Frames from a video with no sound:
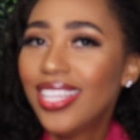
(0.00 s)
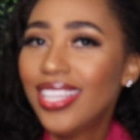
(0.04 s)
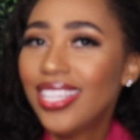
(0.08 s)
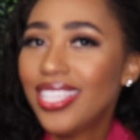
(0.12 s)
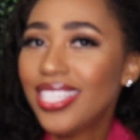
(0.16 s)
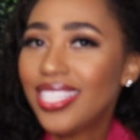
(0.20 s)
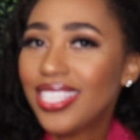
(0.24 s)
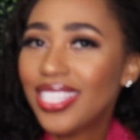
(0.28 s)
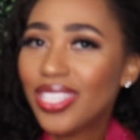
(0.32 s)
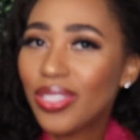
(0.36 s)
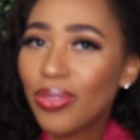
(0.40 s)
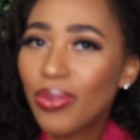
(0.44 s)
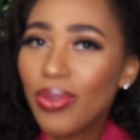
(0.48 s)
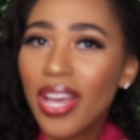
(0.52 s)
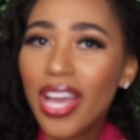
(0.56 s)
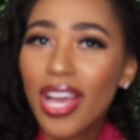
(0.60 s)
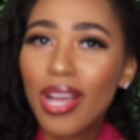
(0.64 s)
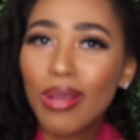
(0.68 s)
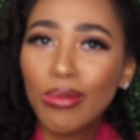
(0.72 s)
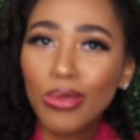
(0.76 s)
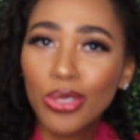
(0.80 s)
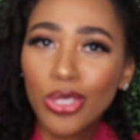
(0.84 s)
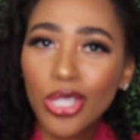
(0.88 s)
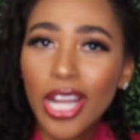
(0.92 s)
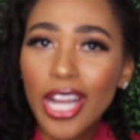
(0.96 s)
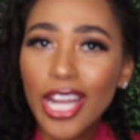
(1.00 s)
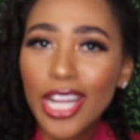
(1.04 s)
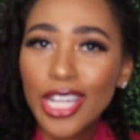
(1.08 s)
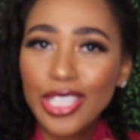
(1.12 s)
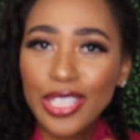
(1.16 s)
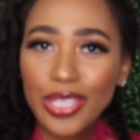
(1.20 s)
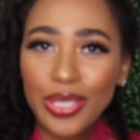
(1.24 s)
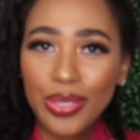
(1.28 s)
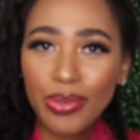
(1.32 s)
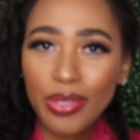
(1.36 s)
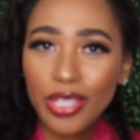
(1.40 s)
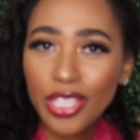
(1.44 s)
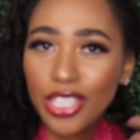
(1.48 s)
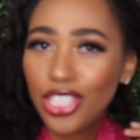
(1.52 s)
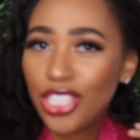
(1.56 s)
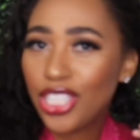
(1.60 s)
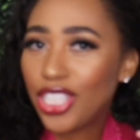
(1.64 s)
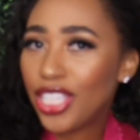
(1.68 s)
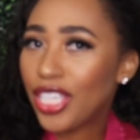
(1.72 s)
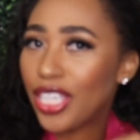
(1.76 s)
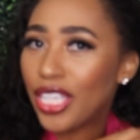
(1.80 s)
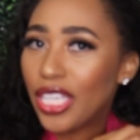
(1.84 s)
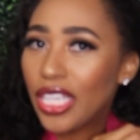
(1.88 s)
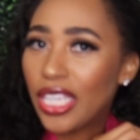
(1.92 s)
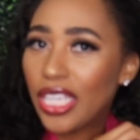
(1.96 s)
This is what I'm trying to
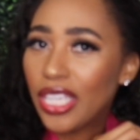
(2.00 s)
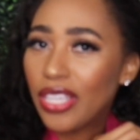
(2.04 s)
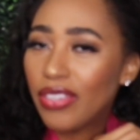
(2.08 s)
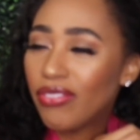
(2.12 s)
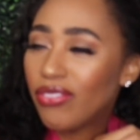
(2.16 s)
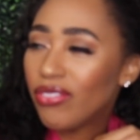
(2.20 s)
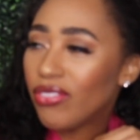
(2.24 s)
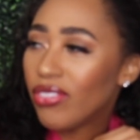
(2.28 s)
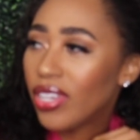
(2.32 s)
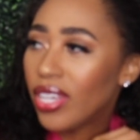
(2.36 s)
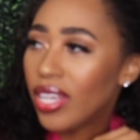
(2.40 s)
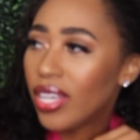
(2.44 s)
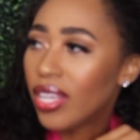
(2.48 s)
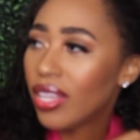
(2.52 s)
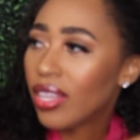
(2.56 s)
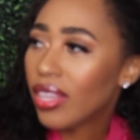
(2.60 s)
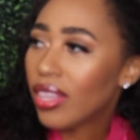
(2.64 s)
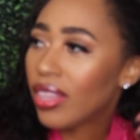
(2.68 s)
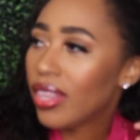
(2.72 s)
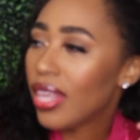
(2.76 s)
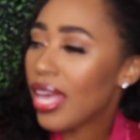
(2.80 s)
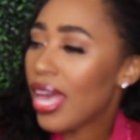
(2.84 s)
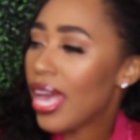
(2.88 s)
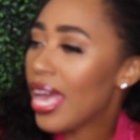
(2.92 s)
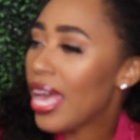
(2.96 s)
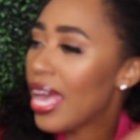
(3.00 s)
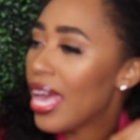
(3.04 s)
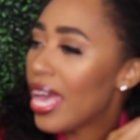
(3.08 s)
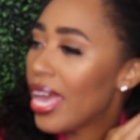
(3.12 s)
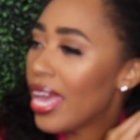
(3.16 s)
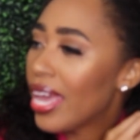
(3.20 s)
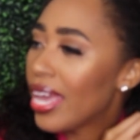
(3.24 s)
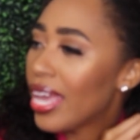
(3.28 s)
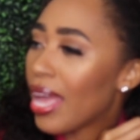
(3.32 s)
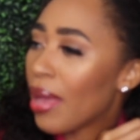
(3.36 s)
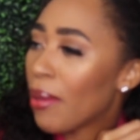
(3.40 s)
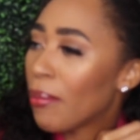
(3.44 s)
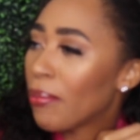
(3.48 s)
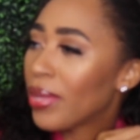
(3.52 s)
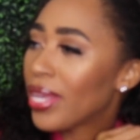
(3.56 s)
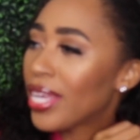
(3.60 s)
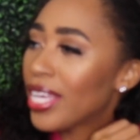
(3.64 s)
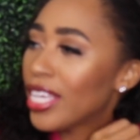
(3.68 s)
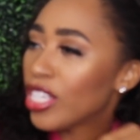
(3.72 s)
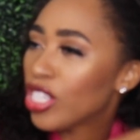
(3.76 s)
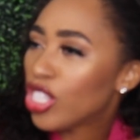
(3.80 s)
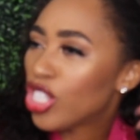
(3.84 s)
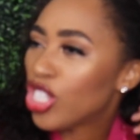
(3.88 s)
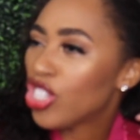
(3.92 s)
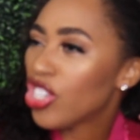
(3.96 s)
achieve. That, I
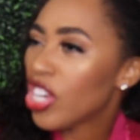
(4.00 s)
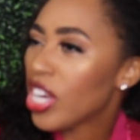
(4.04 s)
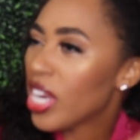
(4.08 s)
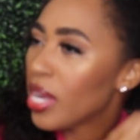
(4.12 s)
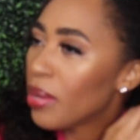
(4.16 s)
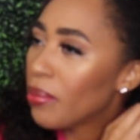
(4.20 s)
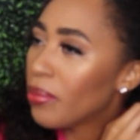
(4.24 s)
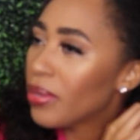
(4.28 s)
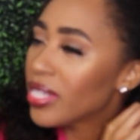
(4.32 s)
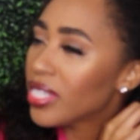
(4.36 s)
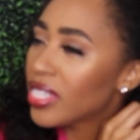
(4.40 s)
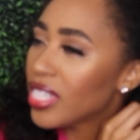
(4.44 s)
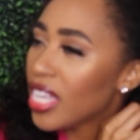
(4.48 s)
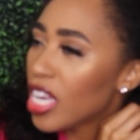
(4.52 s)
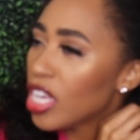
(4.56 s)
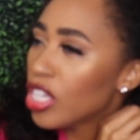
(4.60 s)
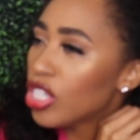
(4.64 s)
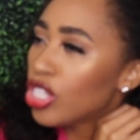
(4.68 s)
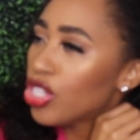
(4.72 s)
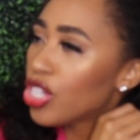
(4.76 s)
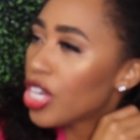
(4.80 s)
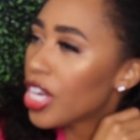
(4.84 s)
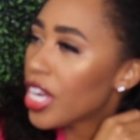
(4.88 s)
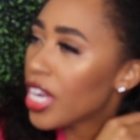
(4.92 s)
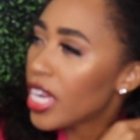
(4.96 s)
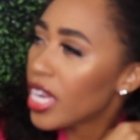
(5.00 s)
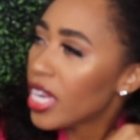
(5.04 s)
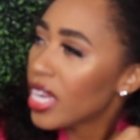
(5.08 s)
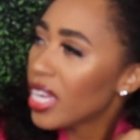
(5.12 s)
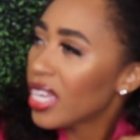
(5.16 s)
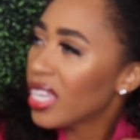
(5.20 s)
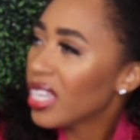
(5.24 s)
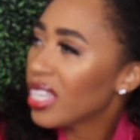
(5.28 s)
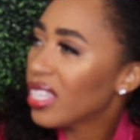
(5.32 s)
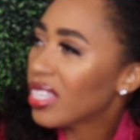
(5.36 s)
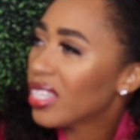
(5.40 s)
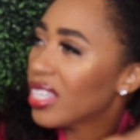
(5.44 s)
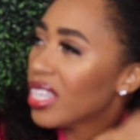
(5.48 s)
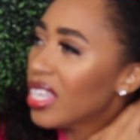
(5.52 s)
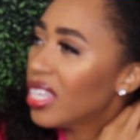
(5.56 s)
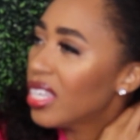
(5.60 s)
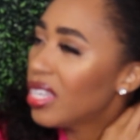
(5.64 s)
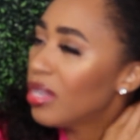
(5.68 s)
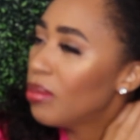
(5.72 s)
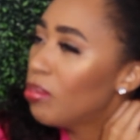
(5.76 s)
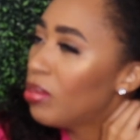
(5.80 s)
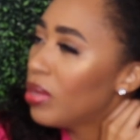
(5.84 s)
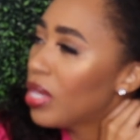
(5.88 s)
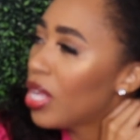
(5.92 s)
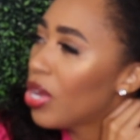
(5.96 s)
mean, it's straight, but it's not straight.
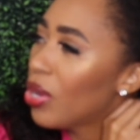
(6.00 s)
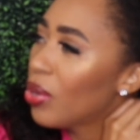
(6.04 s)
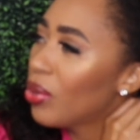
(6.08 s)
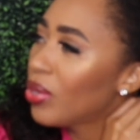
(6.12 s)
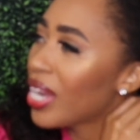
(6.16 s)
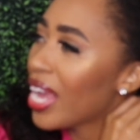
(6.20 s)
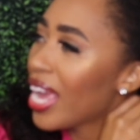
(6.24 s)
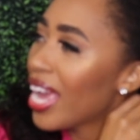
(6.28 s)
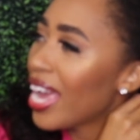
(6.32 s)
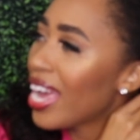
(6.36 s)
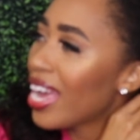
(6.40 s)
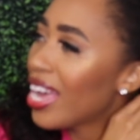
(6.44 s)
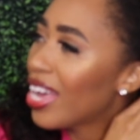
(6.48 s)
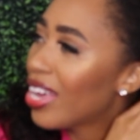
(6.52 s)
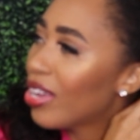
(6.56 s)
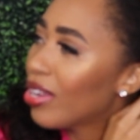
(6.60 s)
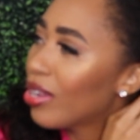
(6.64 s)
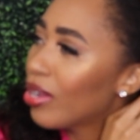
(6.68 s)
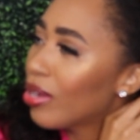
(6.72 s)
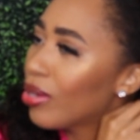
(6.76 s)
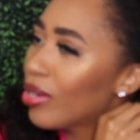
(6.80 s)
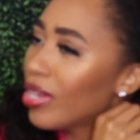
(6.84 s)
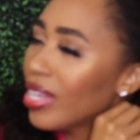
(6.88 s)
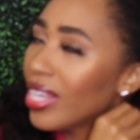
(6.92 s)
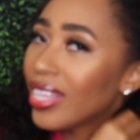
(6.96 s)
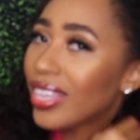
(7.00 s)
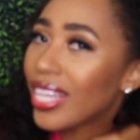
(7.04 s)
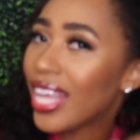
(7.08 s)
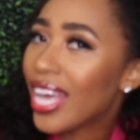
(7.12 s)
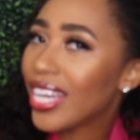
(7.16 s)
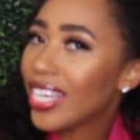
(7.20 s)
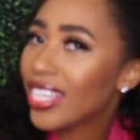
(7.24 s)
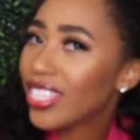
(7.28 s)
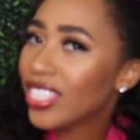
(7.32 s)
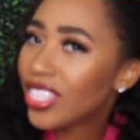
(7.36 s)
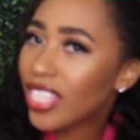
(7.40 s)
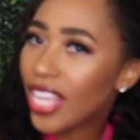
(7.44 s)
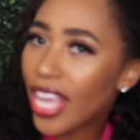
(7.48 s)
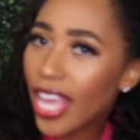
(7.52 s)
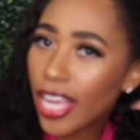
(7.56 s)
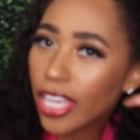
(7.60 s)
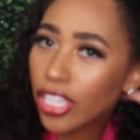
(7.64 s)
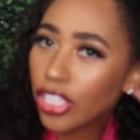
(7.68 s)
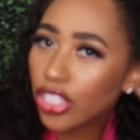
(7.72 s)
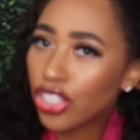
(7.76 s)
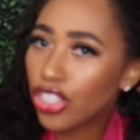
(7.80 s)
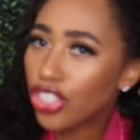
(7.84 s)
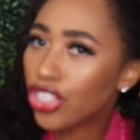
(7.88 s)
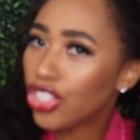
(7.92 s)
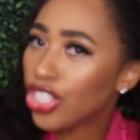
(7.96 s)
Kinky blown out, a lot of
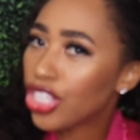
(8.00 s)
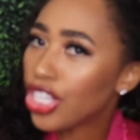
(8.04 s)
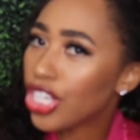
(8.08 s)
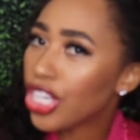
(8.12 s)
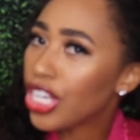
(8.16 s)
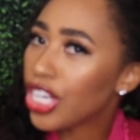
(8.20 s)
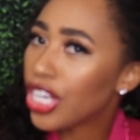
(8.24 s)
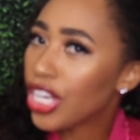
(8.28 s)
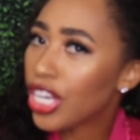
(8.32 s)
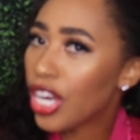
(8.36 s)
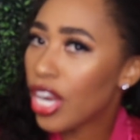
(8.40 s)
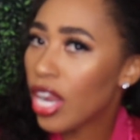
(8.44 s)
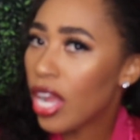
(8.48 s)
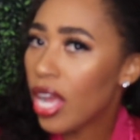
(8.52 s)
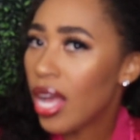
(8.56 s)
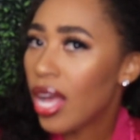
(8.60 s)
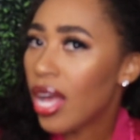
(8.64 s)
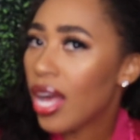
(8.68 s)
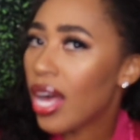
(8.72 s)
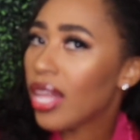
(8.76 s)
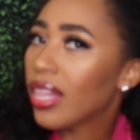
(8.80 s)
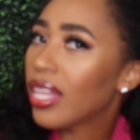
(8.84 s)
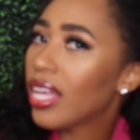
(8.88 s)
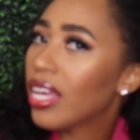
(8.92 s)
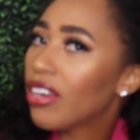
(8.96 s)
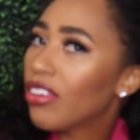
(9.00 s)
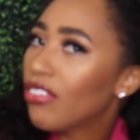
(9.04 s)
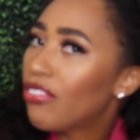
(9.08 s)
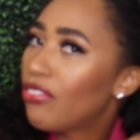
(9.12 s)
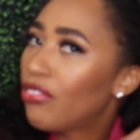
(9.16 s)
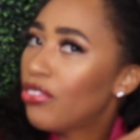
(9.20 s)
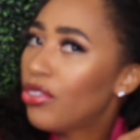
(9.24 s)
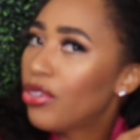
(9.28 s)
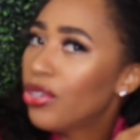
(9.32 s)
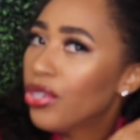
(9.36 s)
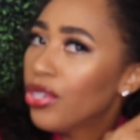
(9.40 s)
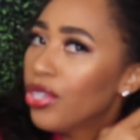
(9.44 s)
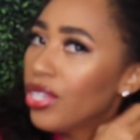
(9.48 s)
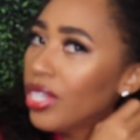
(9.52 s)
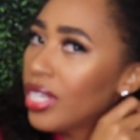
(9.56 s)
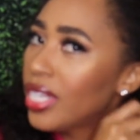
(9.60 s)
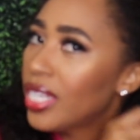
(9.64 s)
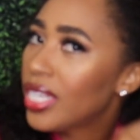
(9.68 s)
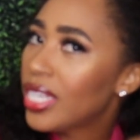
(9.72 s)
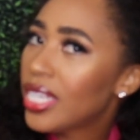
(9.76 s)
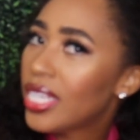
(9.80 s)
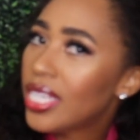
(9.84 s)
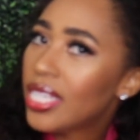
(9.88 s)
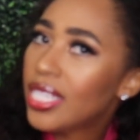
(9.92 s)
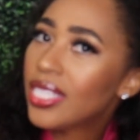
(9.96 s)
texture, a lot of
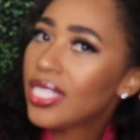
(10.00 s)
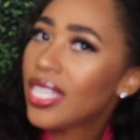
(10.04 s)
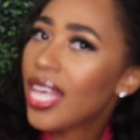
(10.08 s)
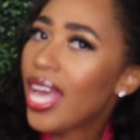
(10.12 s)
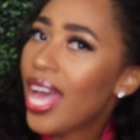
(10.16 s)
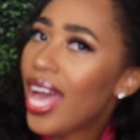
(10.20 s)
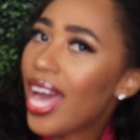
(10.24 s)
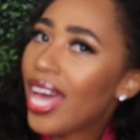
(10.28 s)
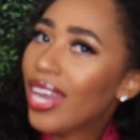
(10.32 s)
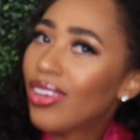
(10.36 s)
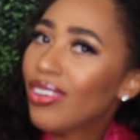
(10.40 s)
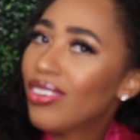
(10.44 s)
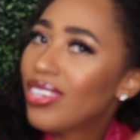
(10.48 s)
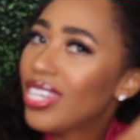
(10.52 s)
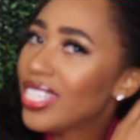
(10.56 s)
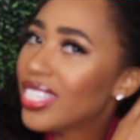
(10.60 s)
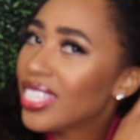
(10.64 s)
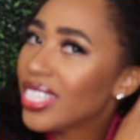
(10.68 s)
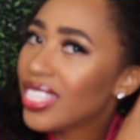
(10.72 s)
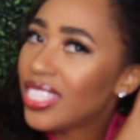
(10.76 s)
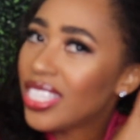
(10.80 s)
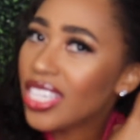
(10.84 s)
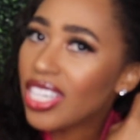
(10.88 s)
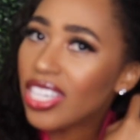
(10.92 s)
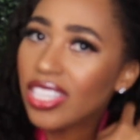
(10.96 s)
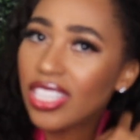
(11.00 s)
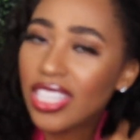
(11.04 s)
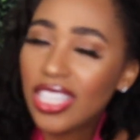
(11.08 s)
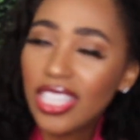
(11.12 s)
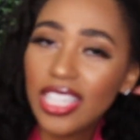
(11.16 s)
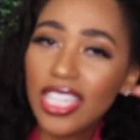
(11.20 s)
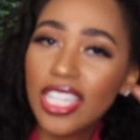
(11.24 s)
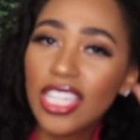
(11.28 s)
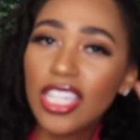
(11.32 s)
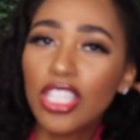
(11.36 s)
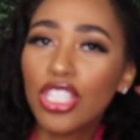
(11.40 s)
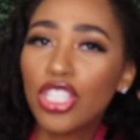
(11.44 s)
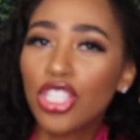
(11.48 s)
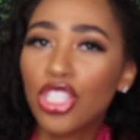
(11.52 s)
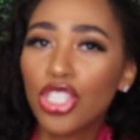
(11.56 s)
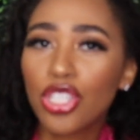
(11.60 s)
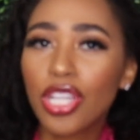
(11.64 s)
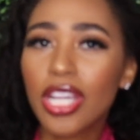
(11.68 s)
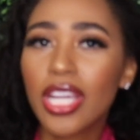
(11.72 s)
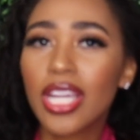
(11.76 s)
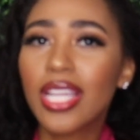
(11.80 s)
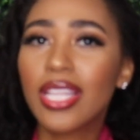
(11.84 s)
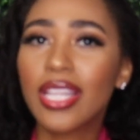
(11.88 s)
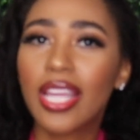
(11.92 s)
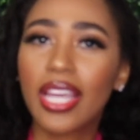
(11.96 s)
fullness. I don't necessarily need it
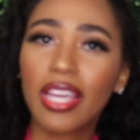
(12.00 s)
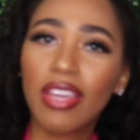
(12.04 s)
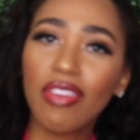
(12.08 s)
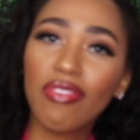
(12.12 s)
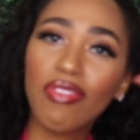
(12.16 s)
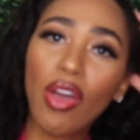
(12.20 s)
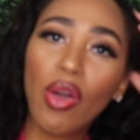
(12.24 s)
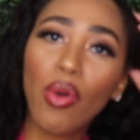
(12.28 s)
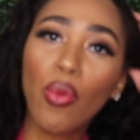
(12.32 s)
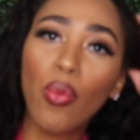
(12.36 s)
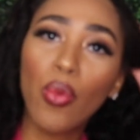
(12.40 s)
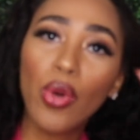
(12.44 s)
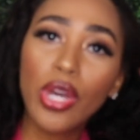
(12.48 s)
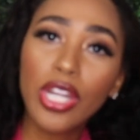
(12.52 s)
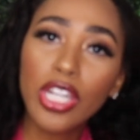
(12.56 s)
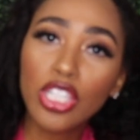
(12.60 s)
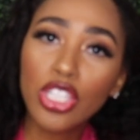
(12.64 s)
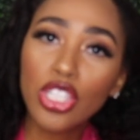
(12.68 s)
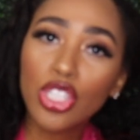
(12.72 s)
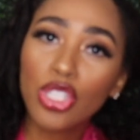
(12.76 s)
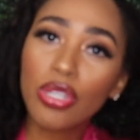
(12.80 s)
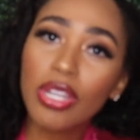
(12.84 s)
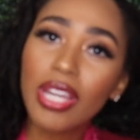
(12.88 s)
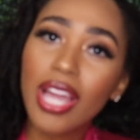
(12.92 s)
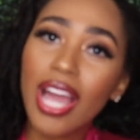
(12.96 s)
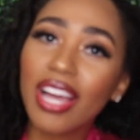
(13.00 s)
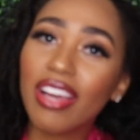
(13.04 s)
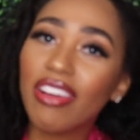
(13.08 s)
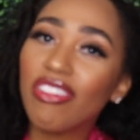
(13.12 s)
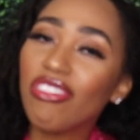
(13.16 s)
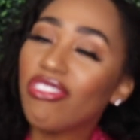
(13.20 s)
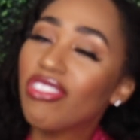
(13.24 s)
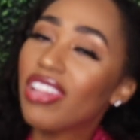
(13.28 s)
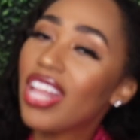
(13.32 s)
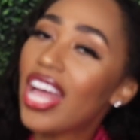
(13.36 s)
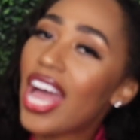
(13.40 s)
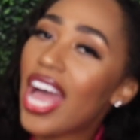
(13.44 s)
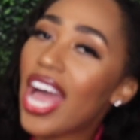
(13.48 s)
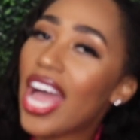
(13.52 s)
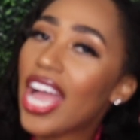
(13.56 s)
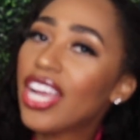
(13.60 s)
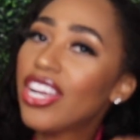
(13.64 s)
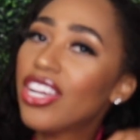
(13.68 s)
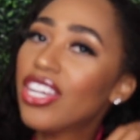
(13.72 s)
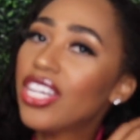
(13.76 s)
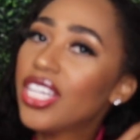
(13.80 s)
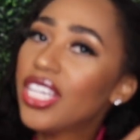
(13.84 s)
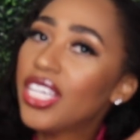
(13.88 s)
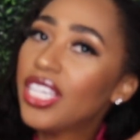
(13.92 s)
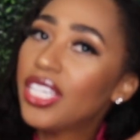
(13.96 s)
straight. Like, if I want it straight, I can flat
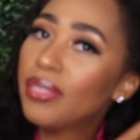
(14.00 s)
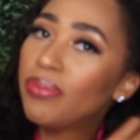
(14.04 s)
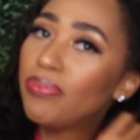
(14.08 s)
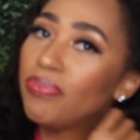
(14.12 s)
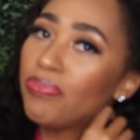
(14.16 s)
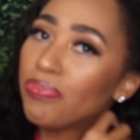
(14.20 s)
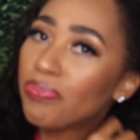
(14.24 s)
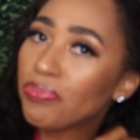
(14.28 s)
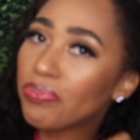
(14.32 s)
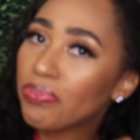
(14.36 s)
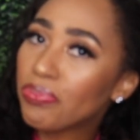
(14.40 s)
iron it.